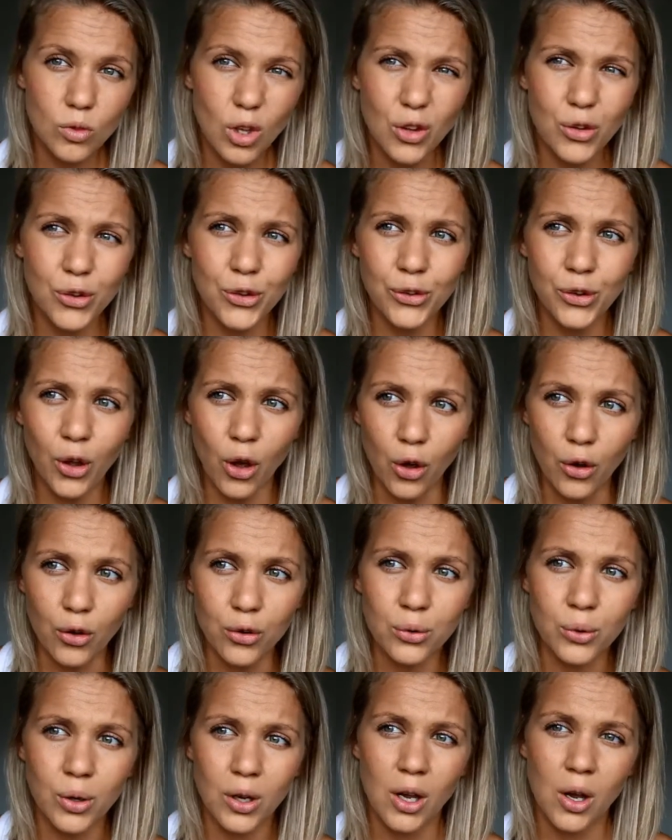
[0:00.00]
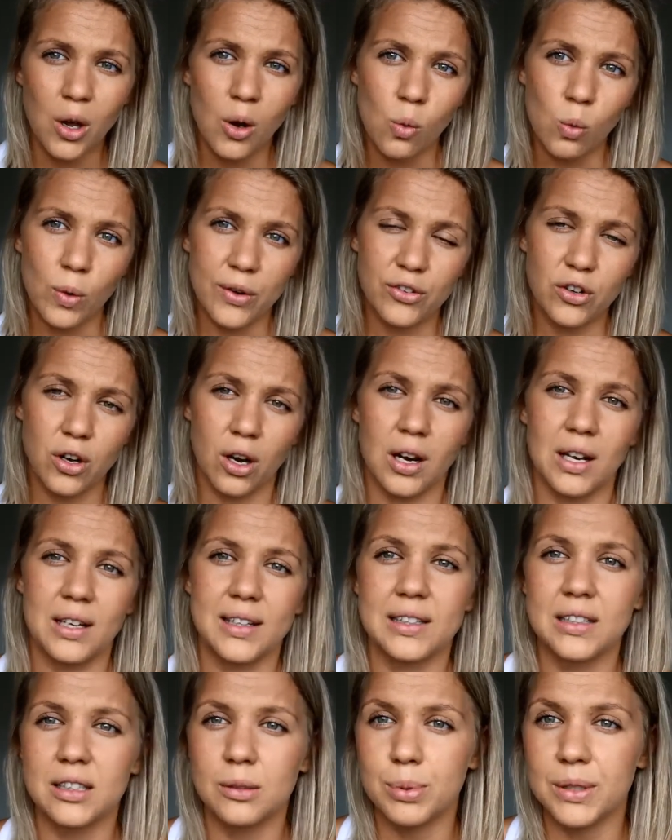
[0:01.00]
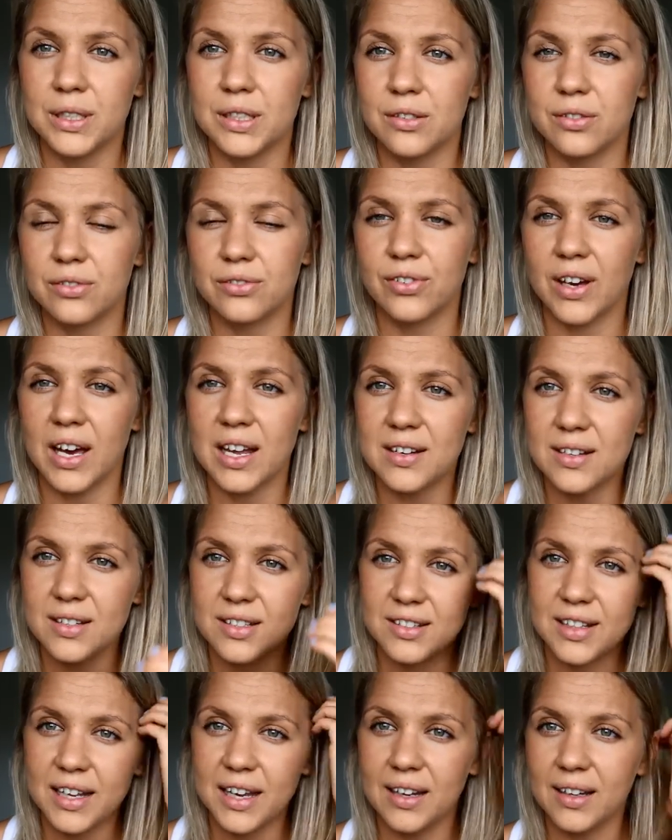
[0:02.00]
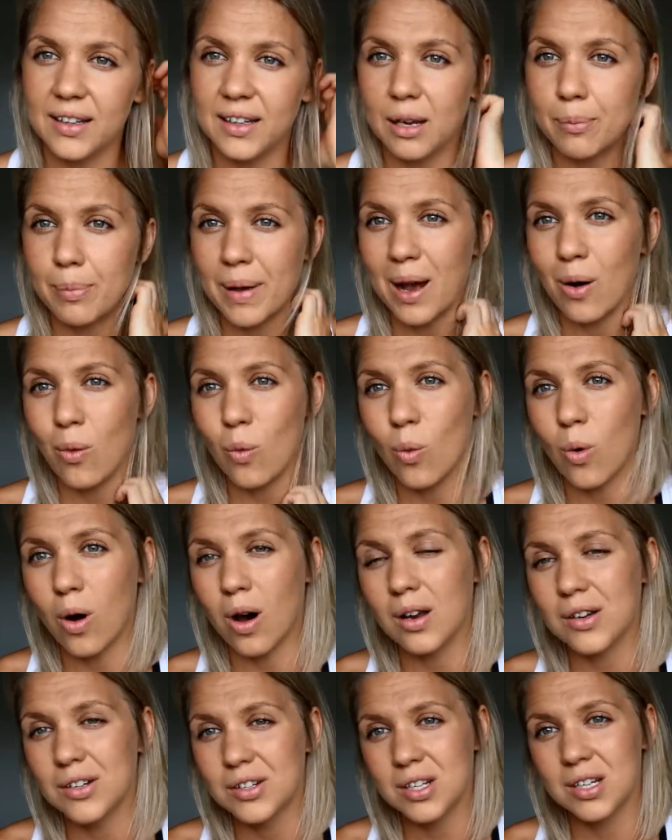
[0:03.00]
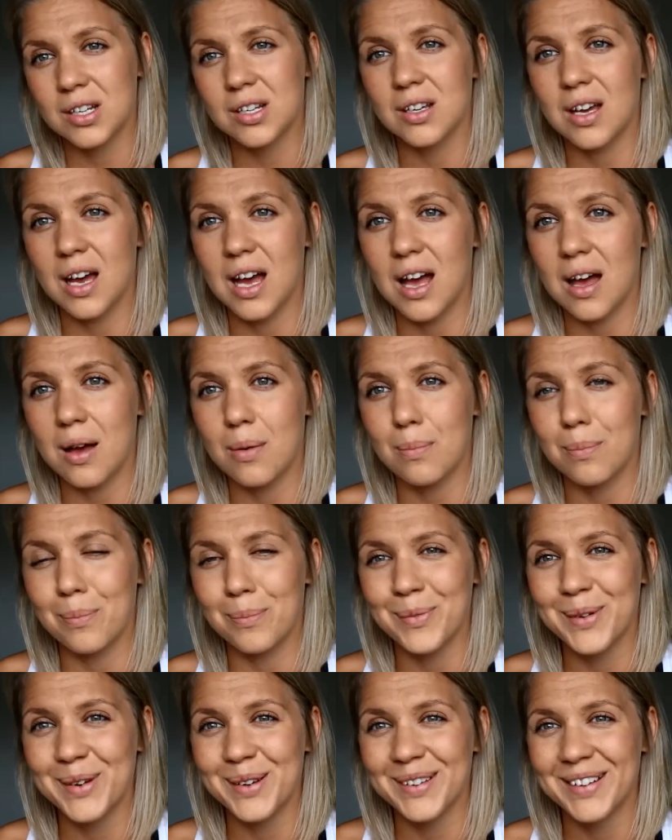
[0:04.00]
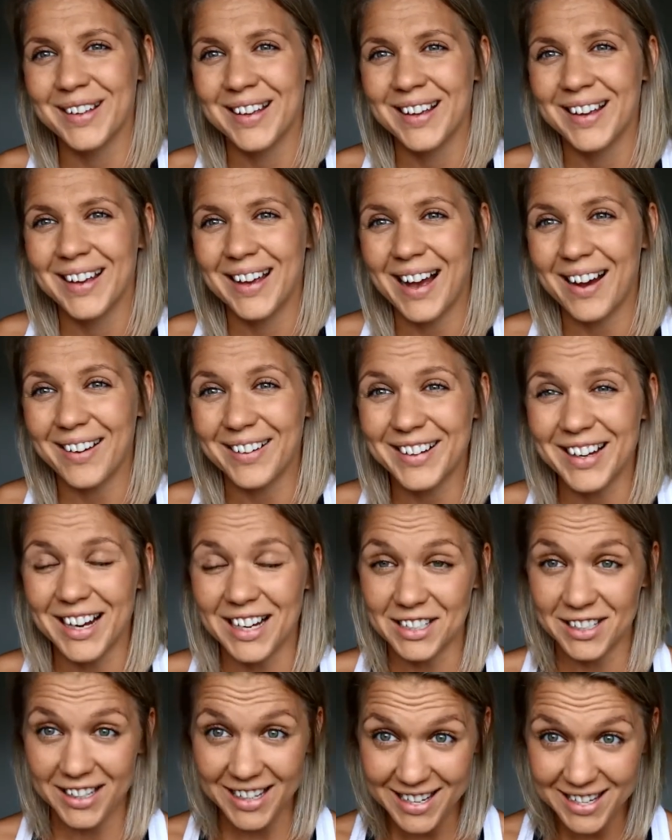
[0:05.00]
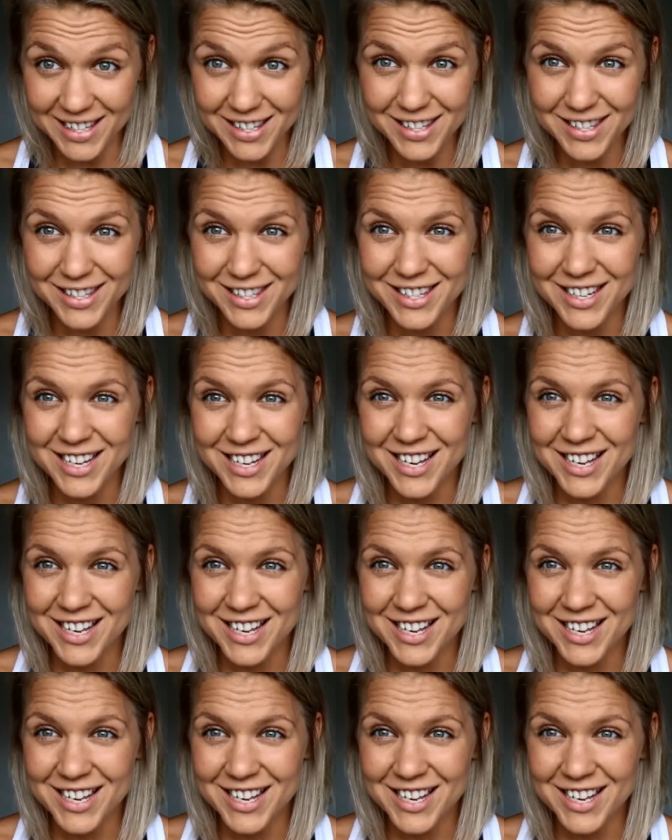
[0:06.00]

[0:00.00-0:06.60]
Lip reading: So we've got a little bit of understanding about what our gut is.